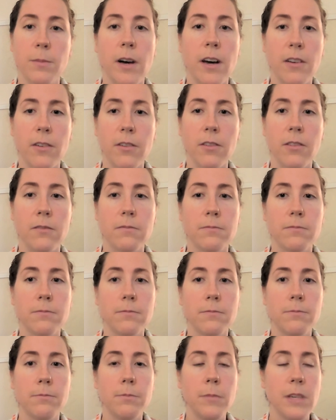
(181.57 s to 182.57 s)
the model
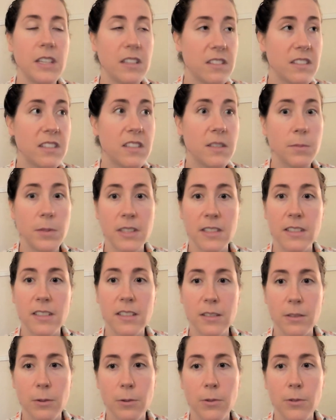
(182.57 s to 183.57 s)
meets the
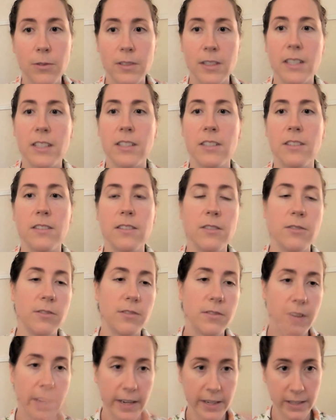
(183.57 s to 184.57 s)
business goals that you
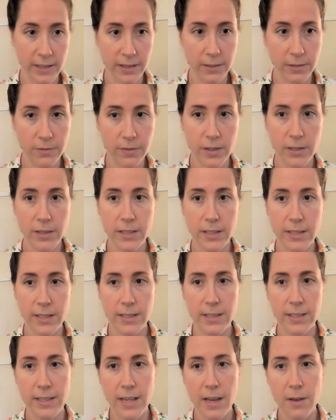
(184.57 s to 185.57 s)
defined in the first
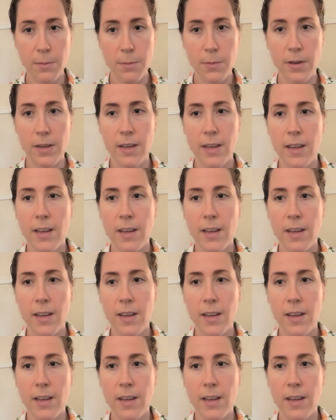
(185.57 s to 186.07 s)
step,